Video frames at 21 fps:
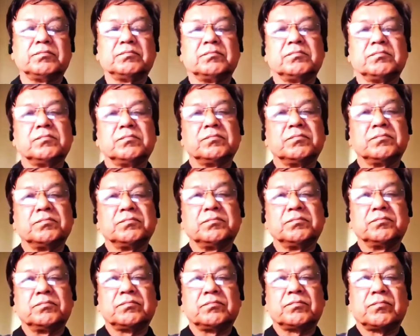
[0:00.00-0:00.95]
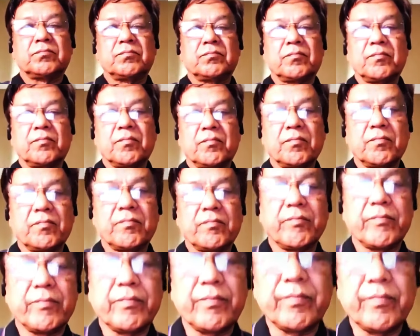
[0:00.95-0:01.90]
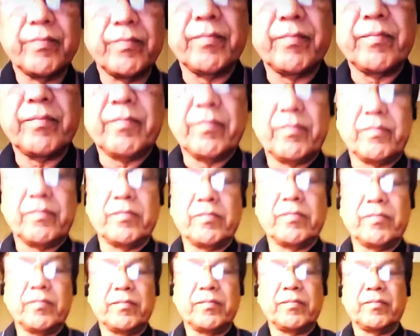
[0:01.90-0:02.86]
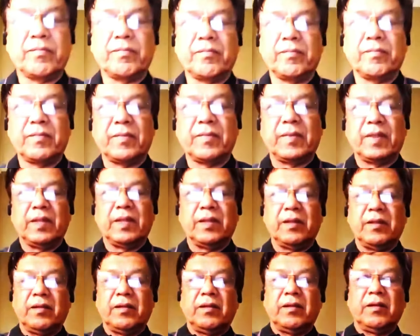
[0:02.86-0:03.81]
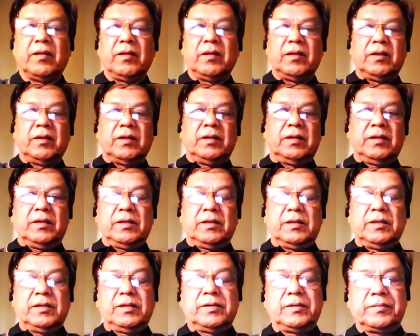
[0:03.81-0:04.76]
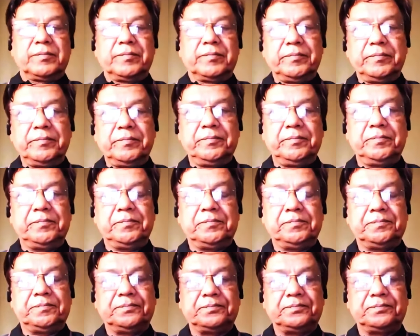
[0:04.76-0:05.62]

The person shown says nothing.